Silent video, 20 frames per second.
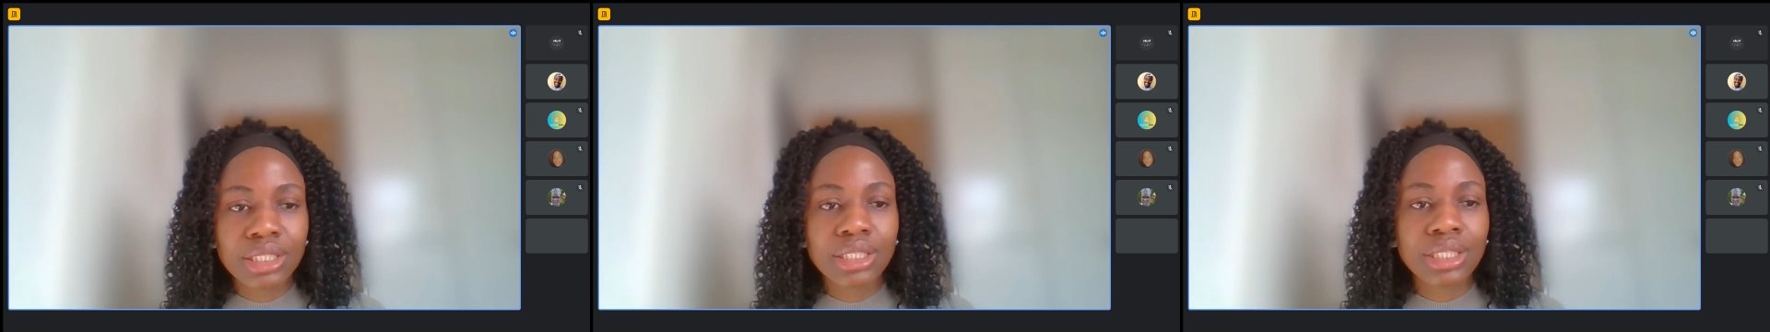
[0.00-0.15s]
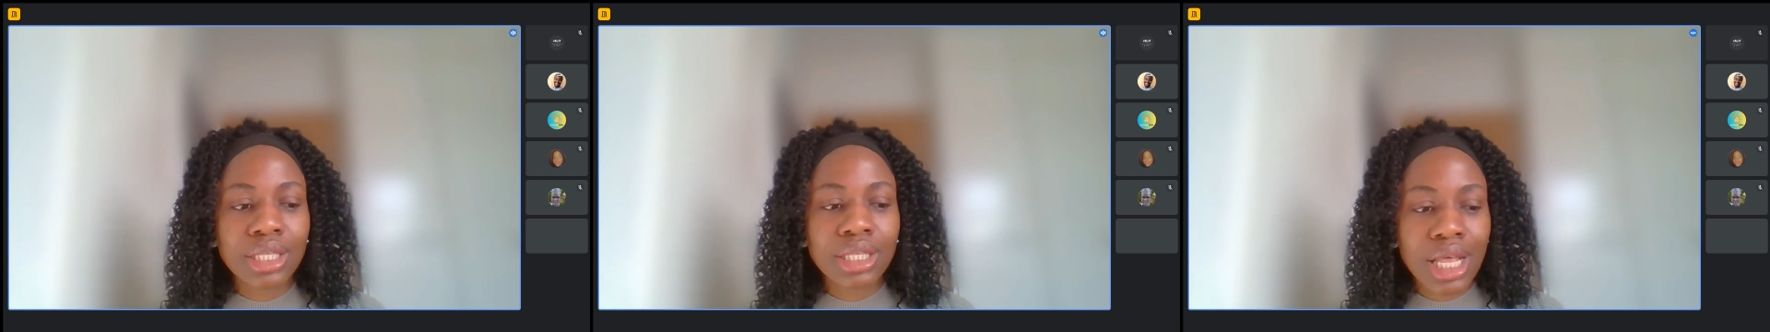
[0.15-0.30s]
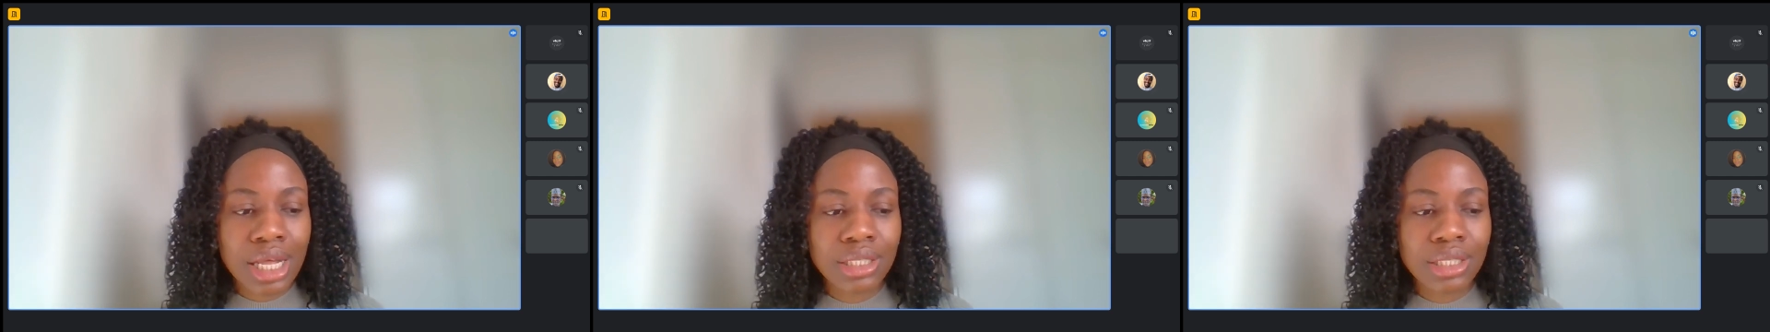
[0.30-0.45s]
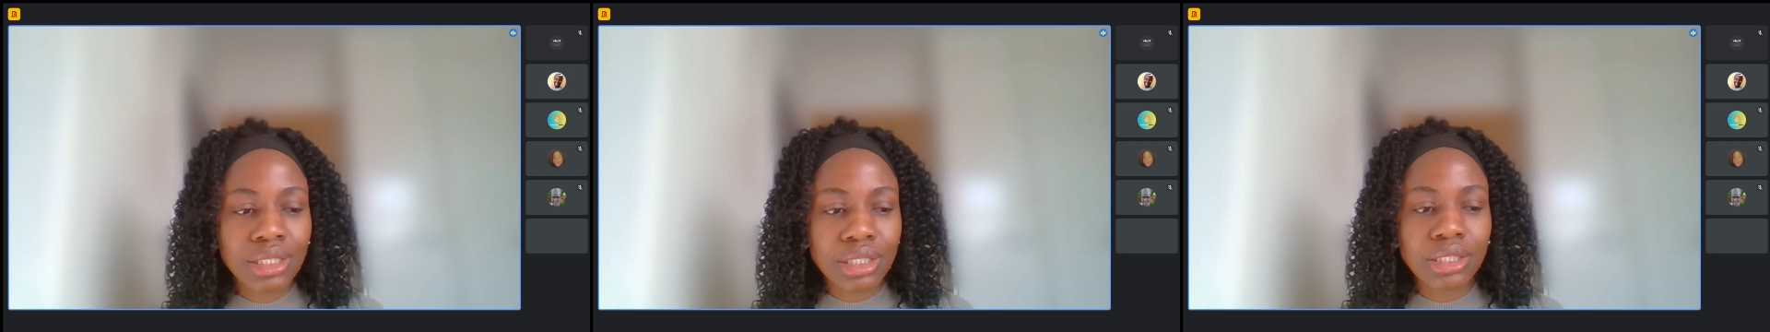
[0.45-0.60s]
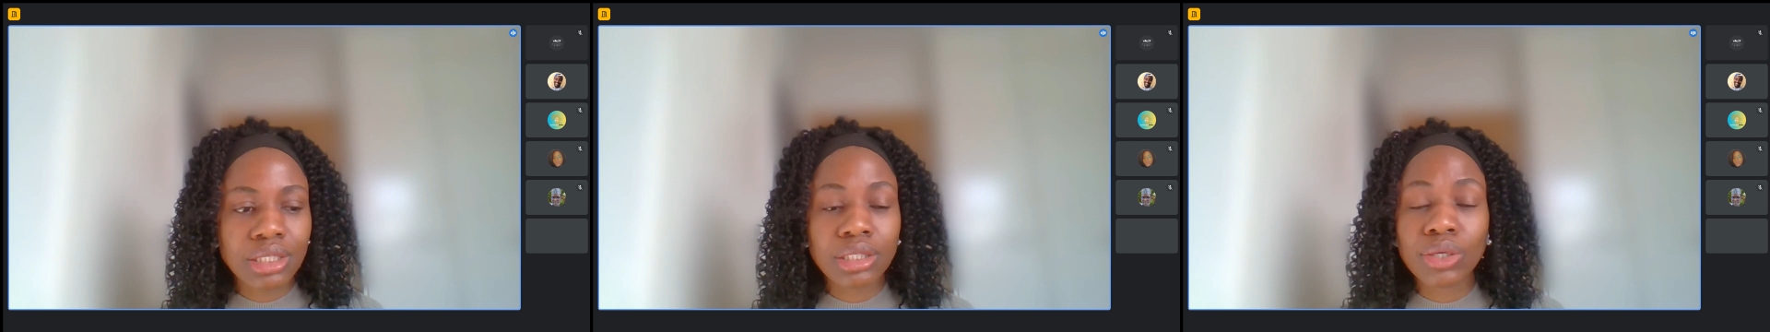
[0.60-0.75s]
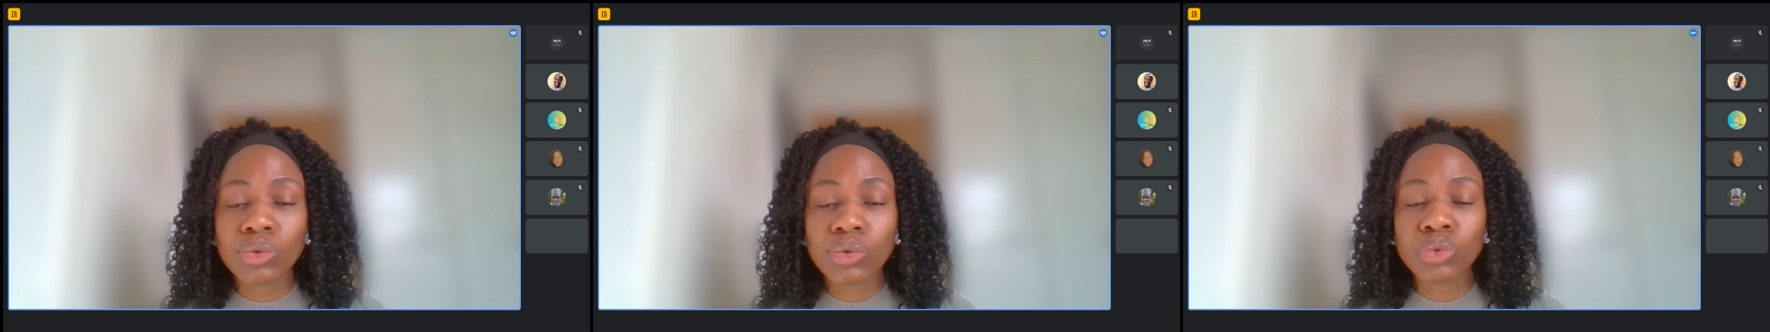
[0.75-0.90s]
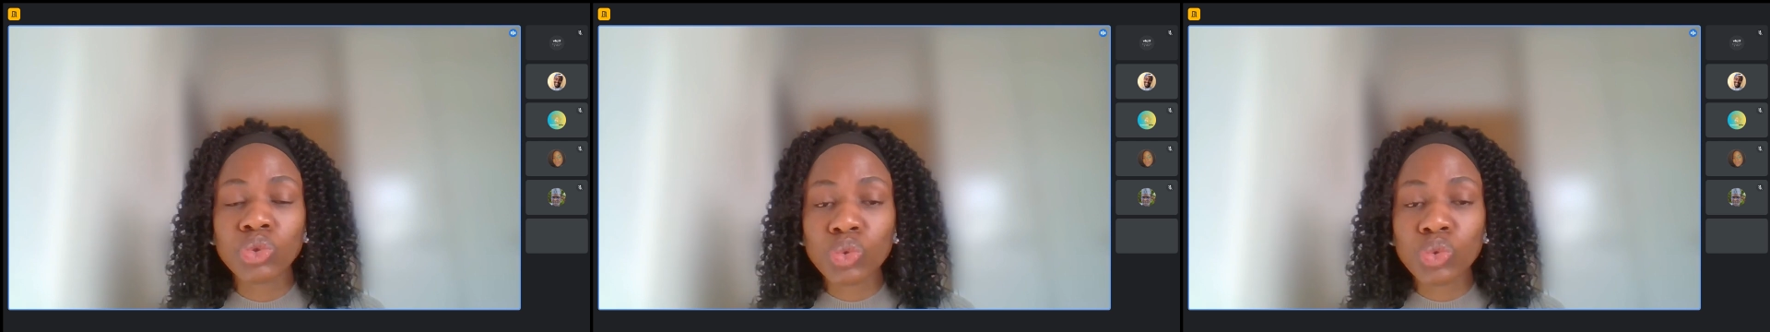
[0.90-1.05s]
That is a
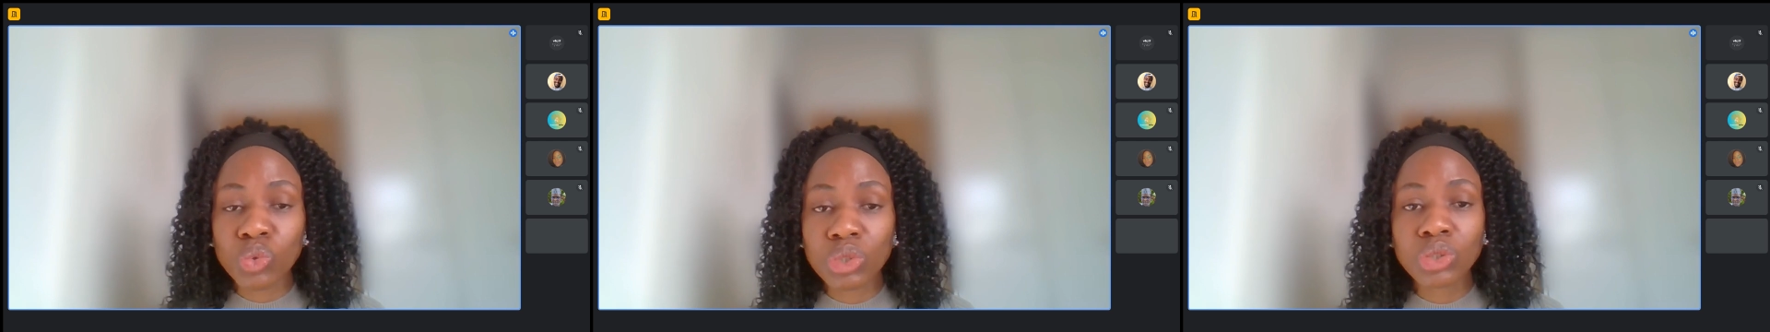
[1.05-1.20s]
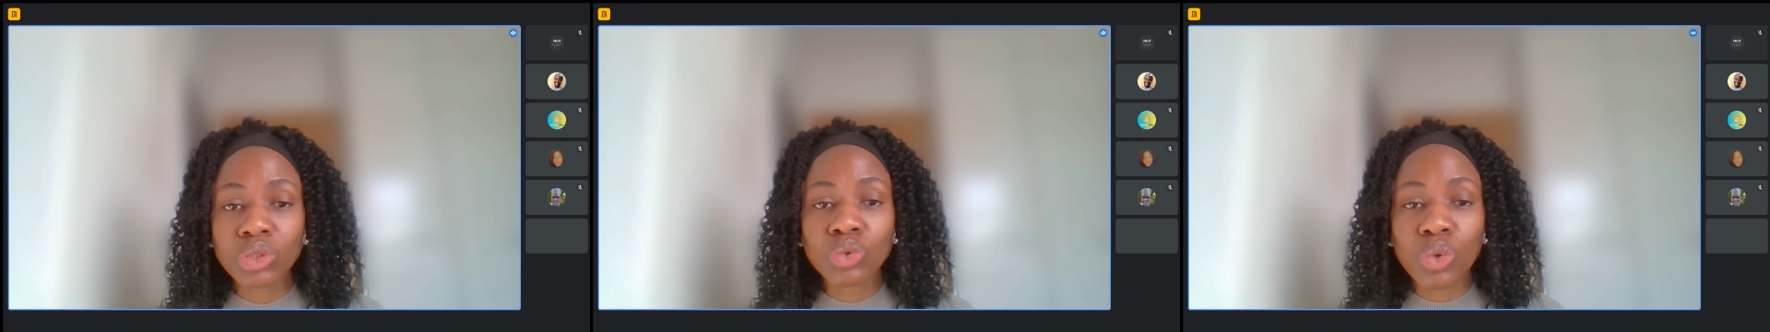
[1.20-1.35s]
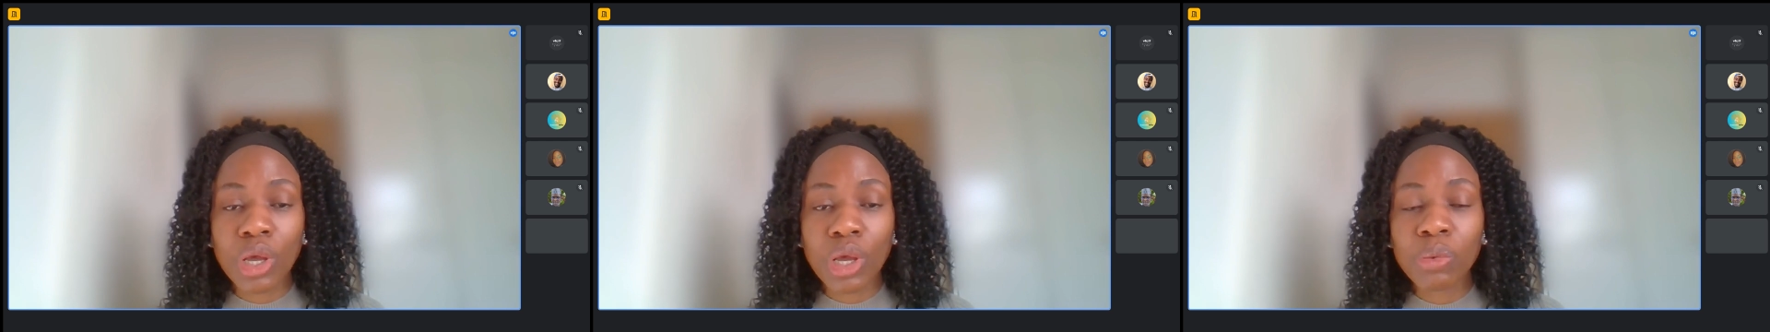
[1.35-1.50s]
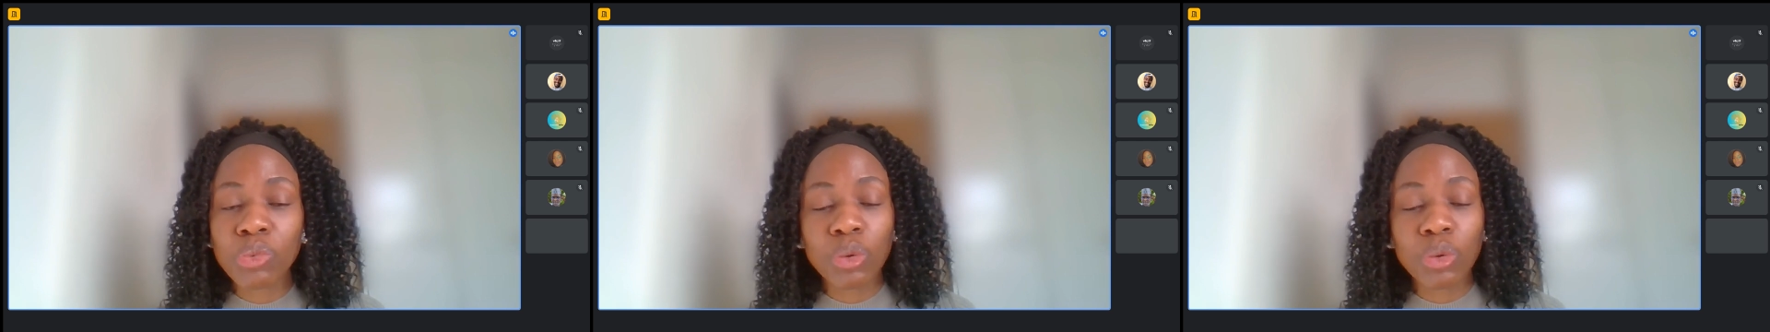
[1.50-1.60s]
huge way to help